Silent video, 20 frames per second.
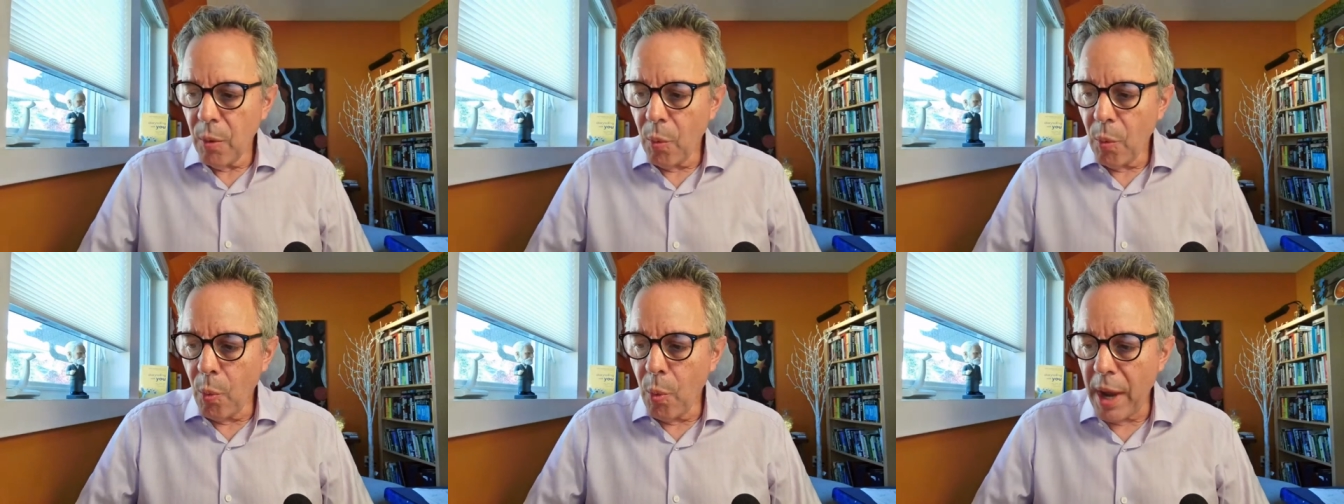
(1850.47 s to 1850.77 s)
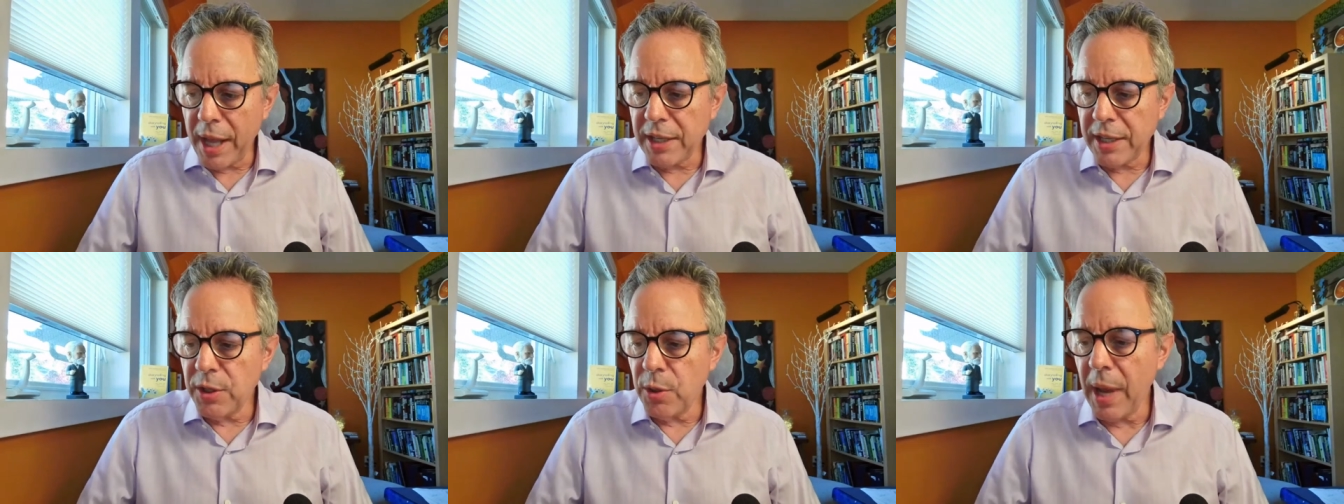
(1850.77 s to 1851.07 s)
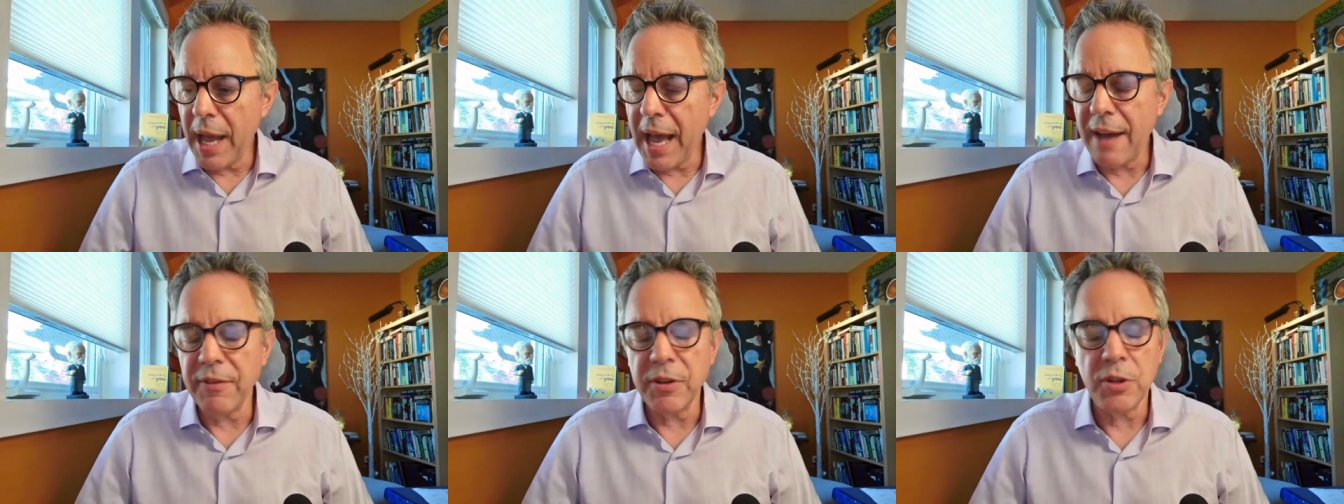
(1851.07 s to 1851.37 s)
when you
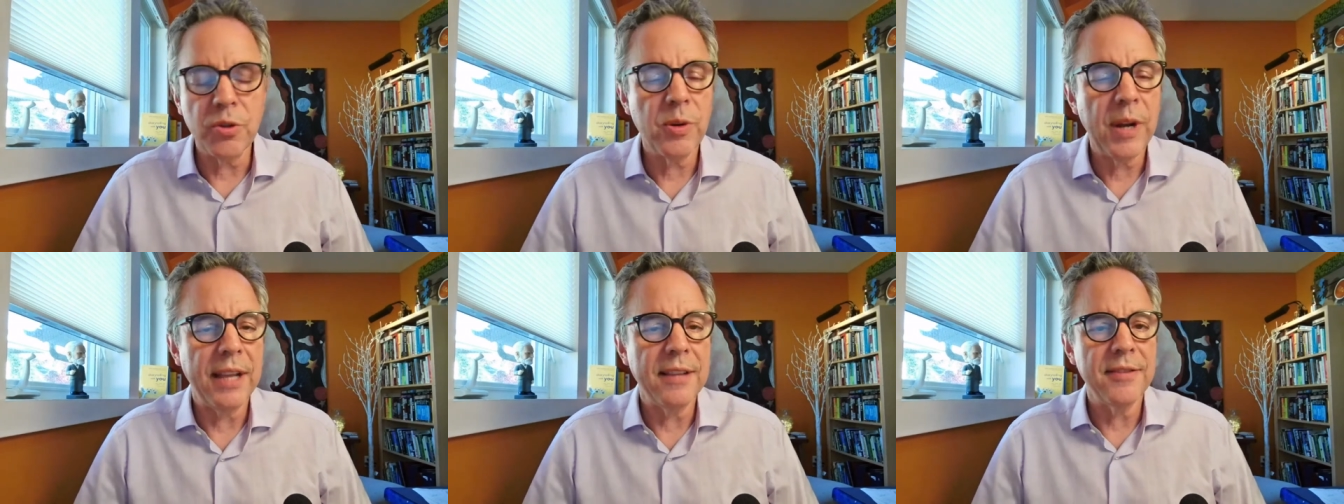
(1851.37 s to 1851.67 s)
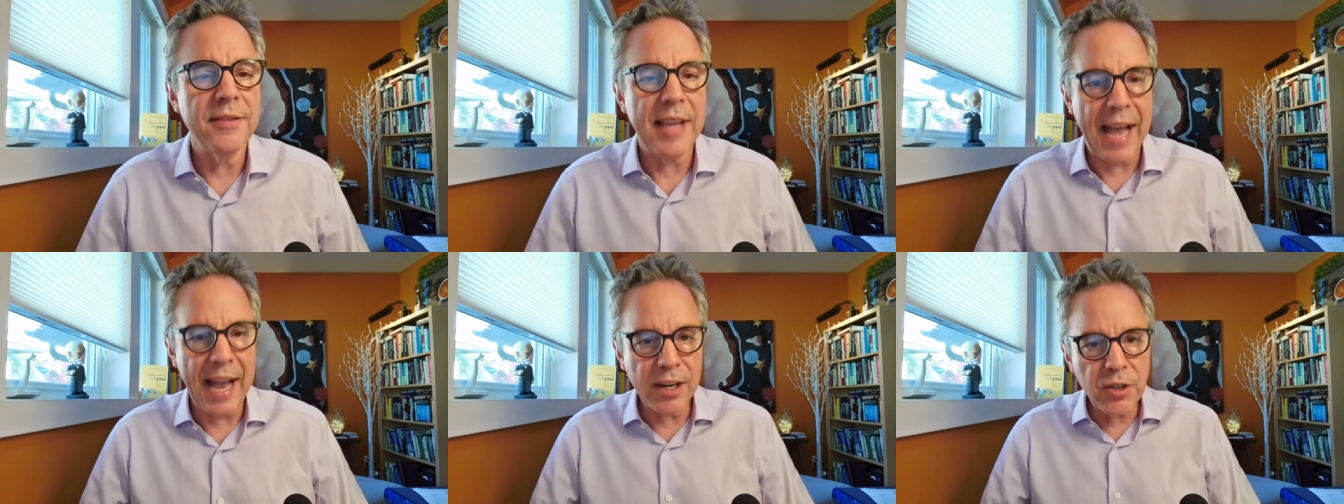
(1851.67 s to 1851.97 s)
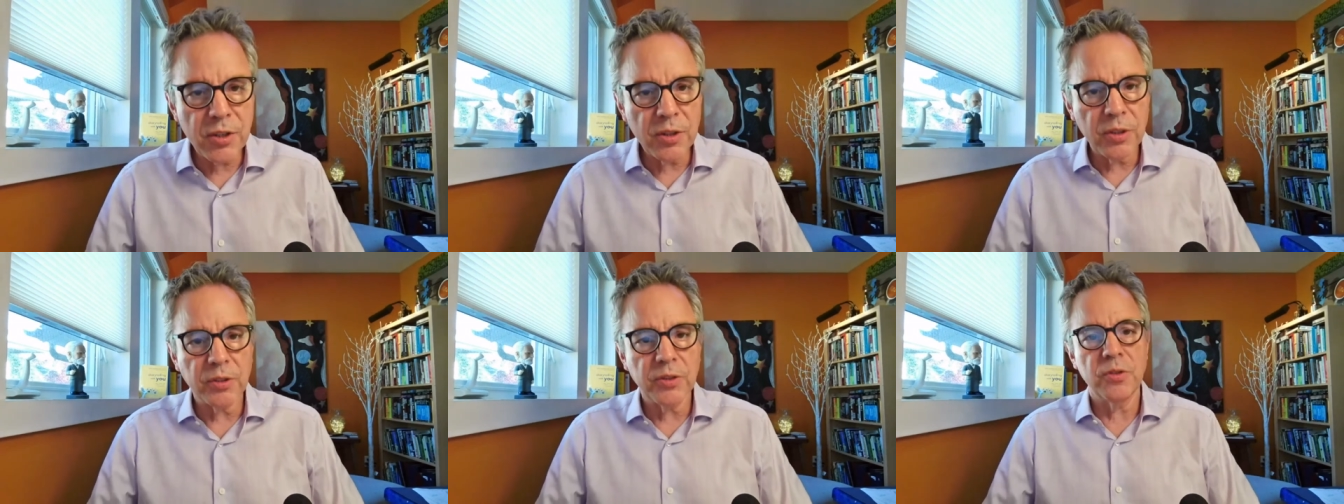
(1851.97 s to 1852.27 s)
have a
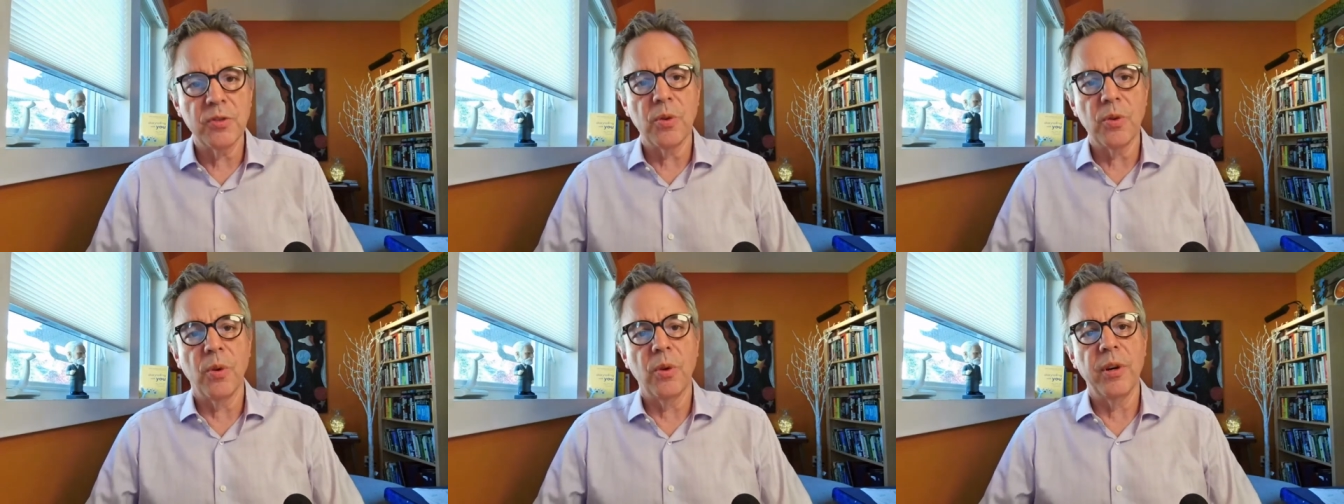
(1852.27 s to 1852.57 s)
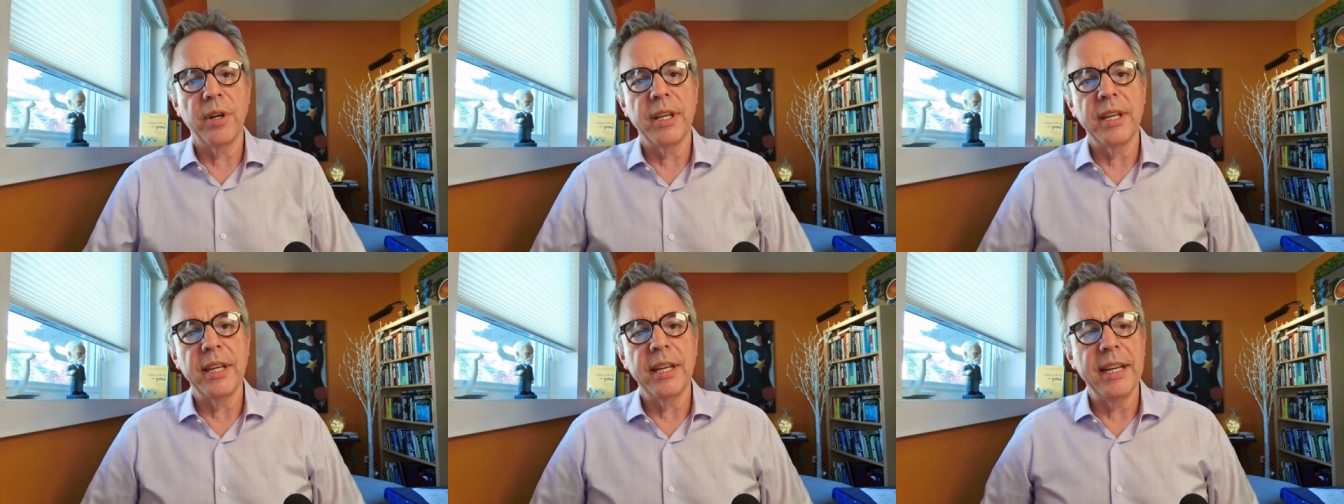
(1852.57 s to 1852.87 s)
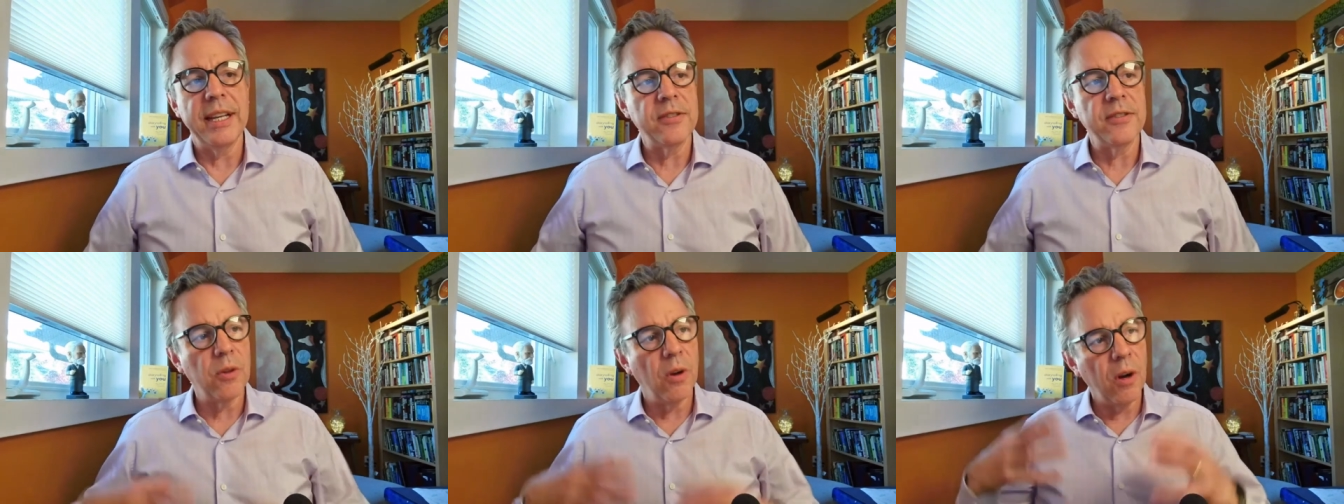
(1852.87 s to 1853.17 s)
transactional story it's